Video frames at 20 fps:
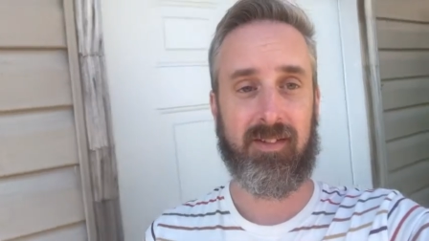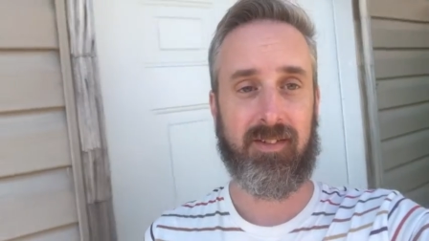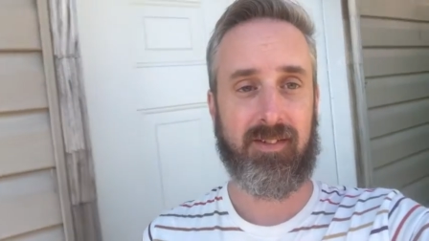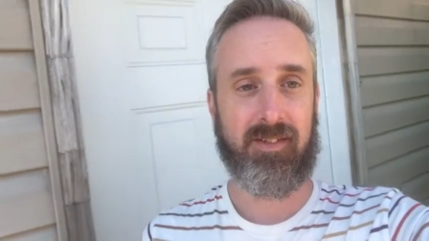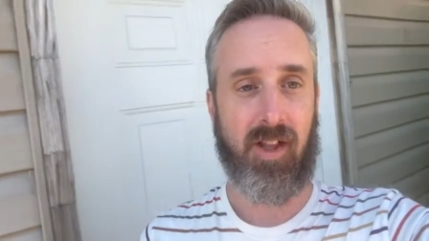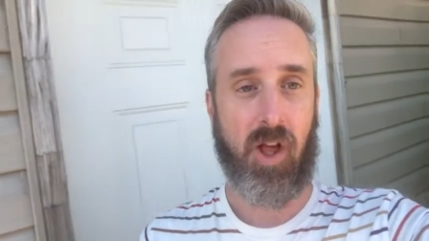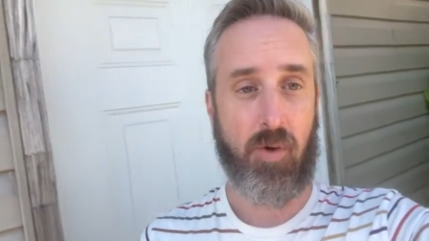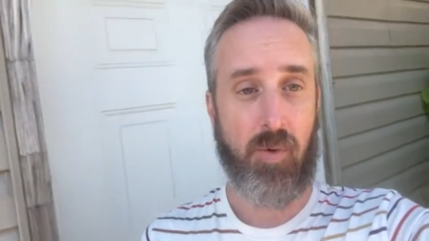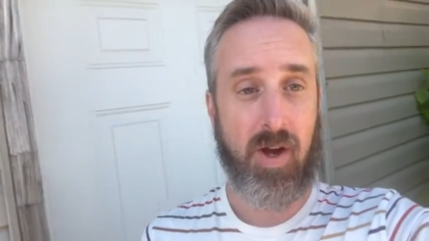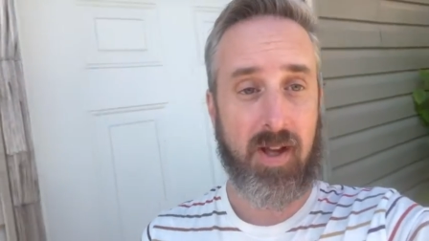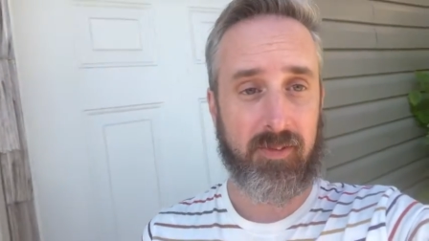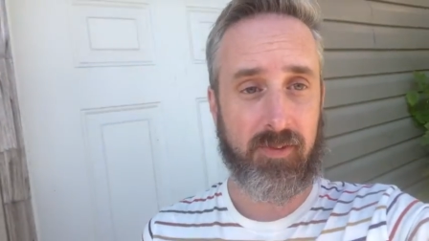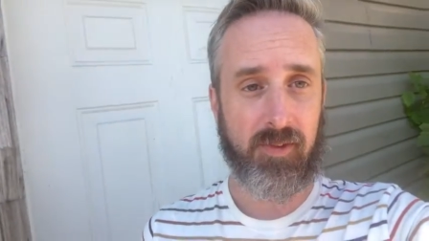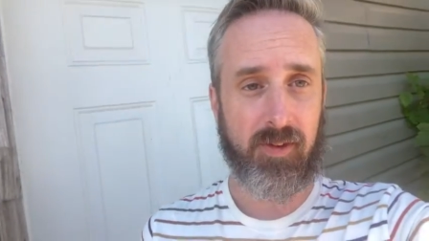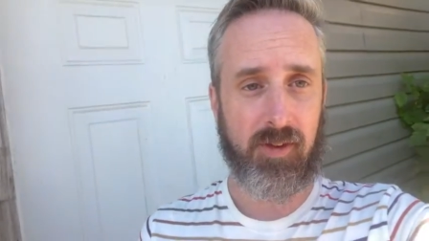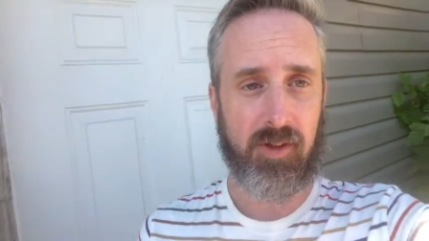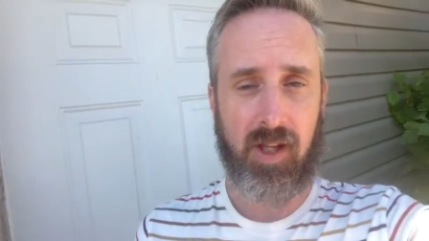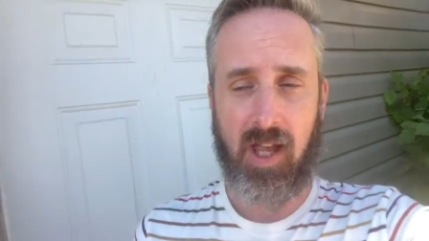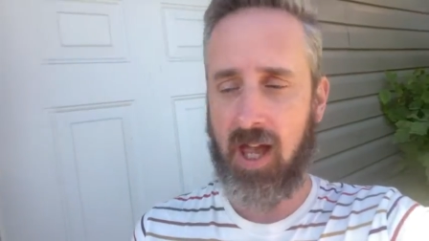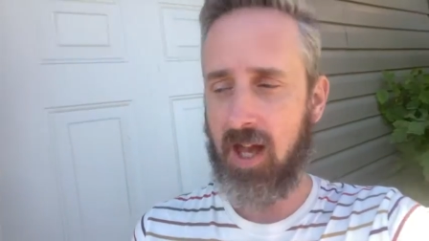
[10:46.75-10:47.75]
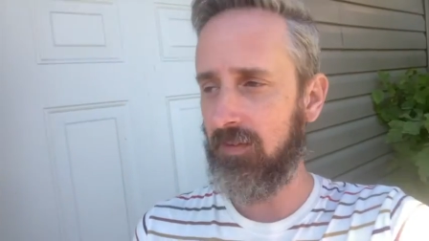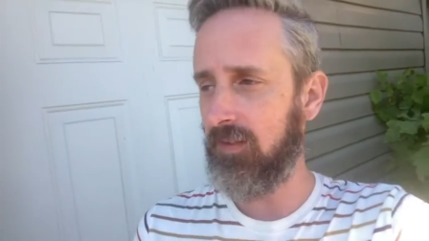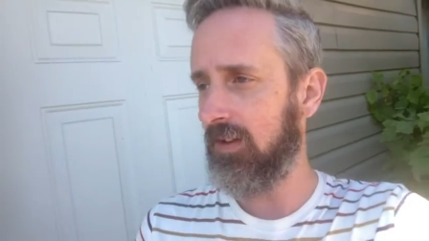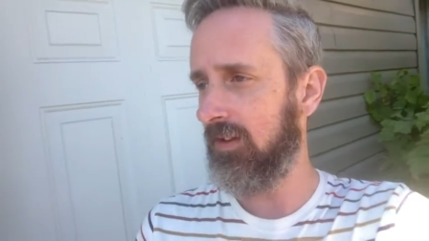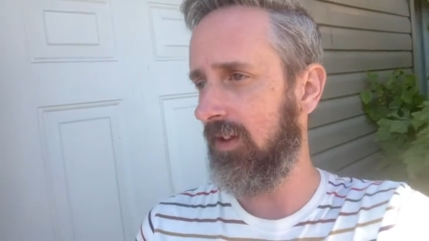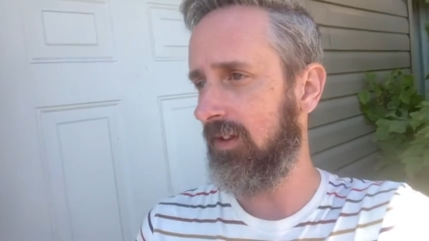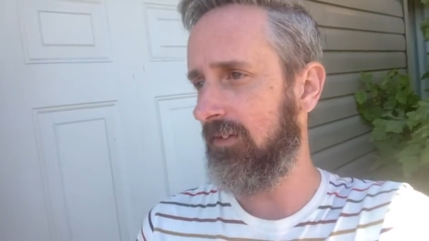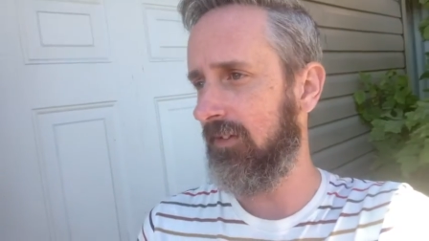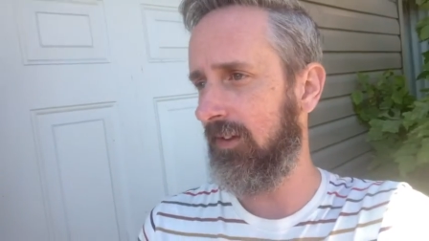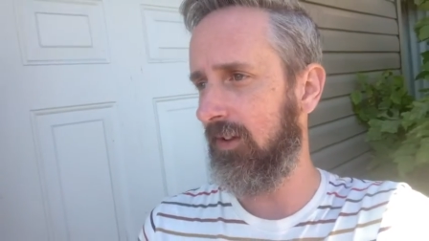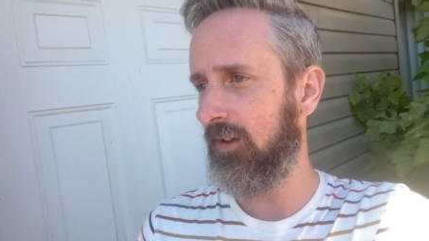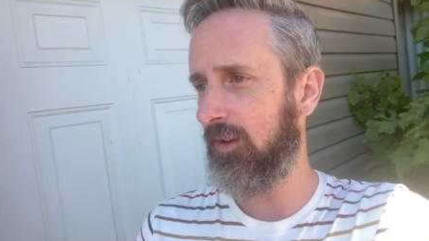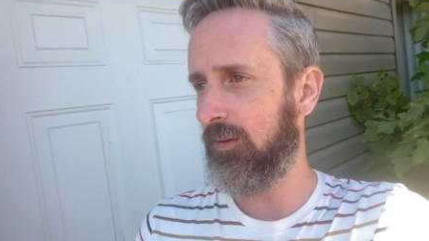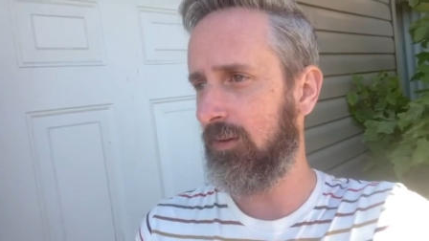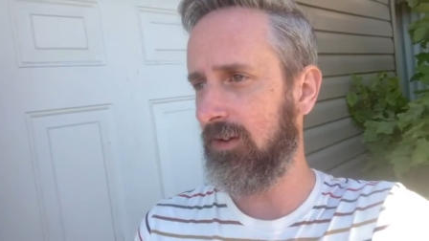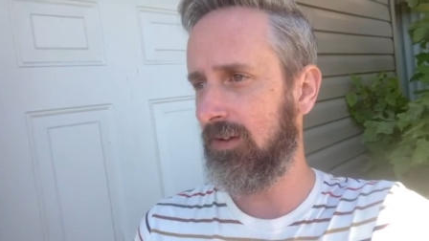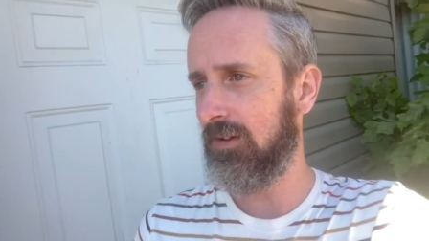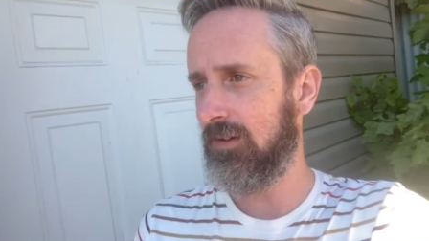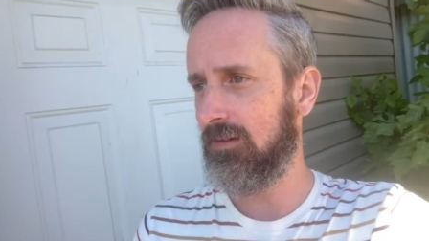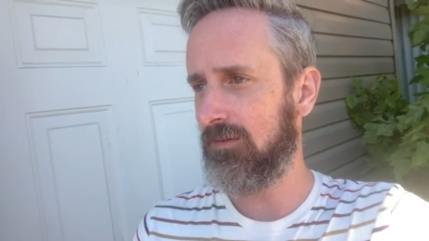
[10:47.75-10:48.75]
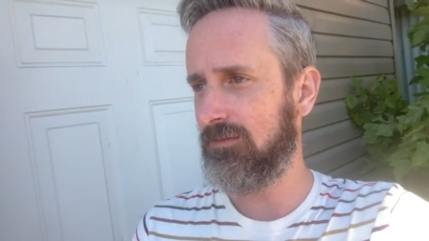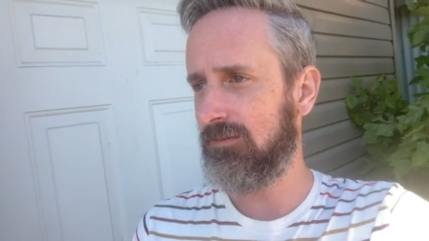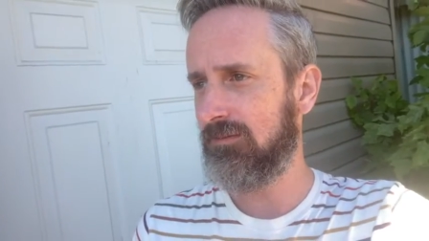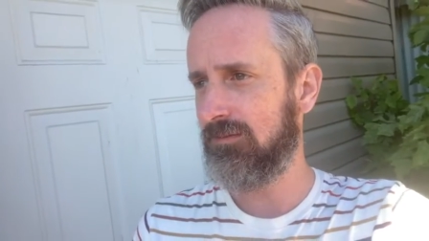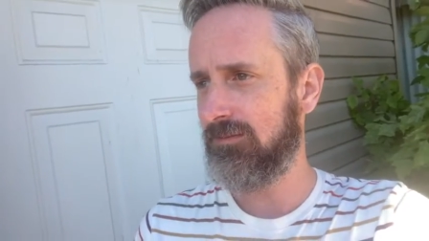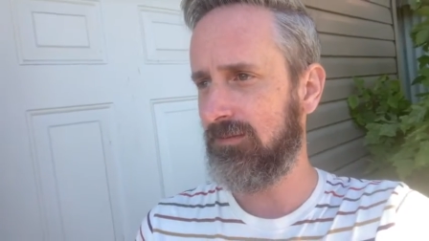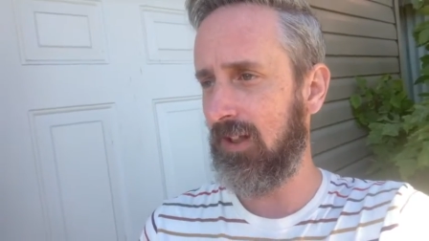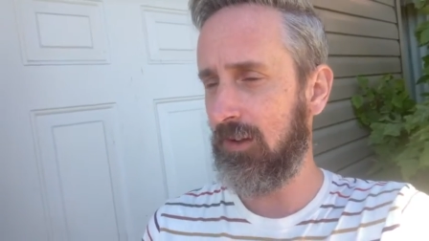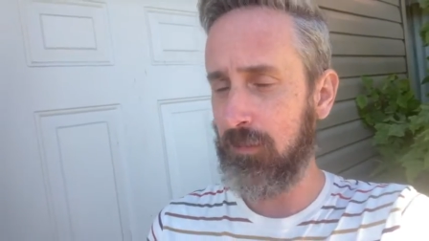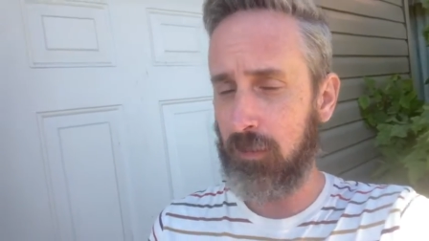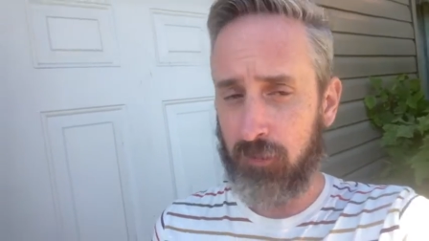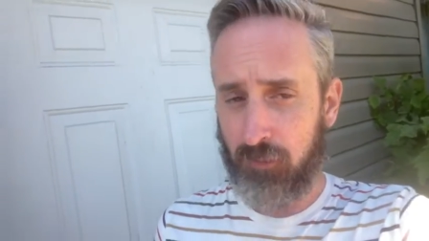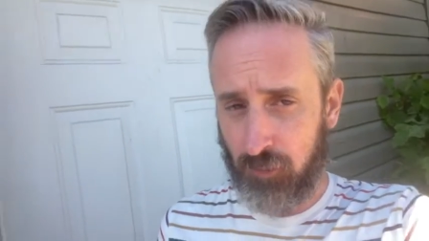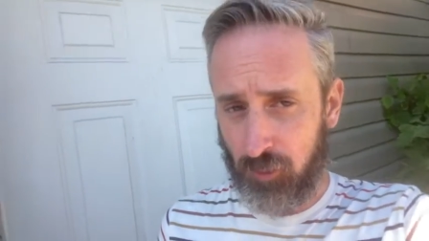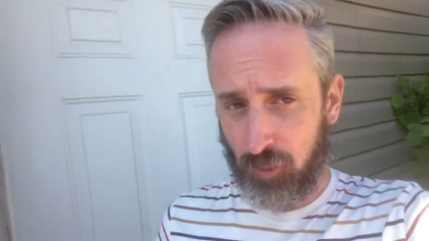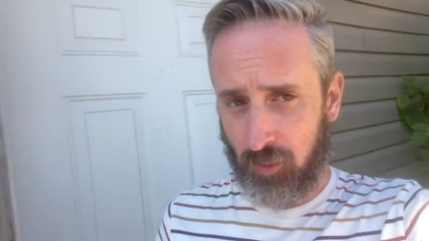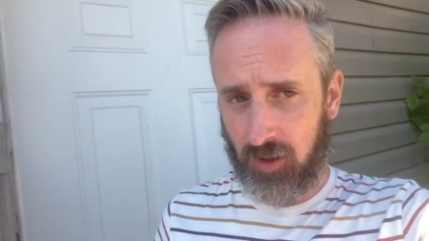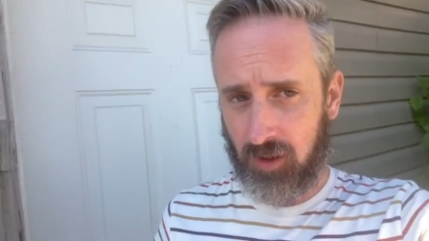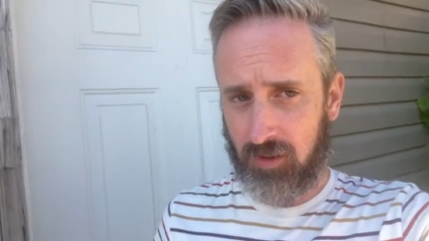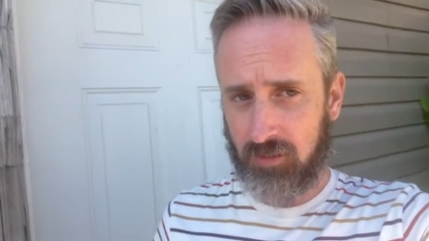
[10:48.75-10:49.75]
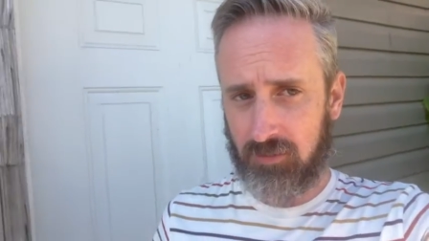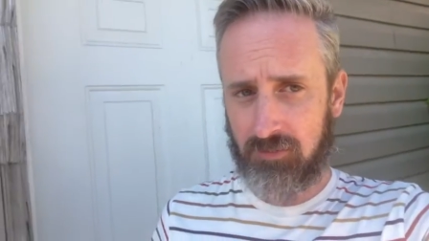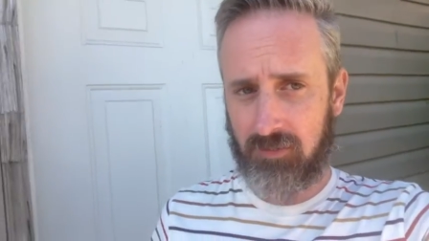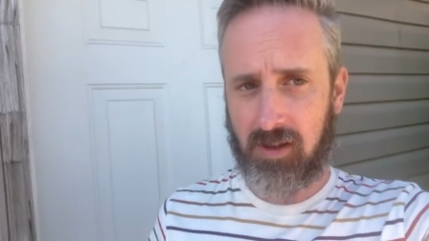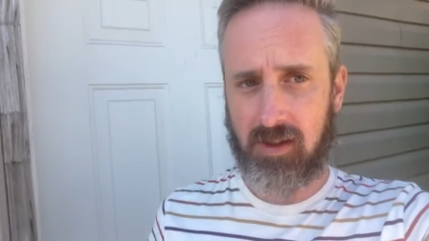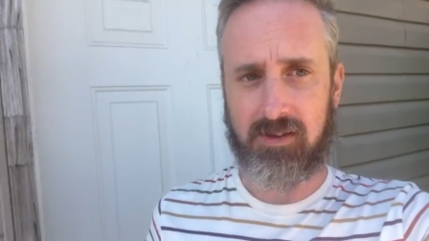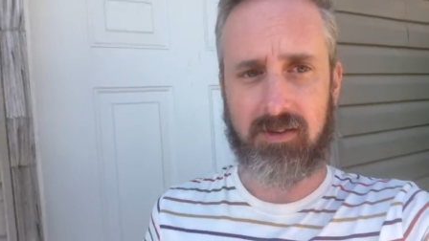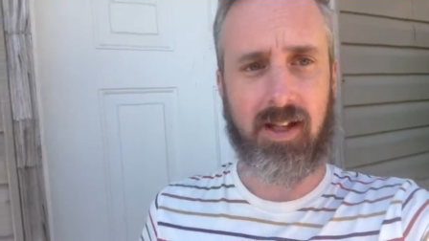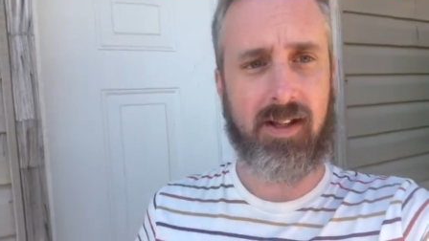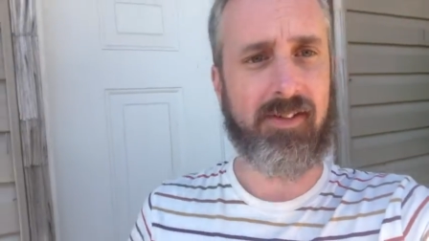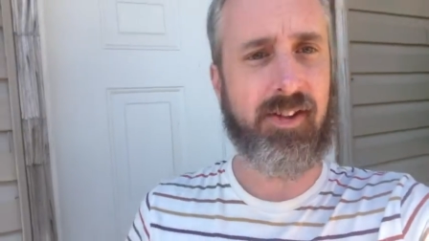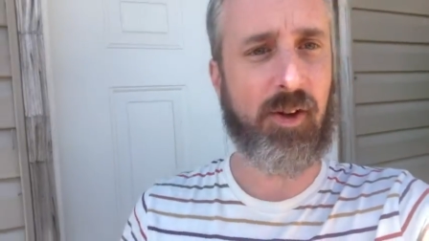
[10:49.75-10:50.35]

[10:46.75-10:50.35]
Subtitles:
All right, so there you have it. That's how that's my studio, and that's how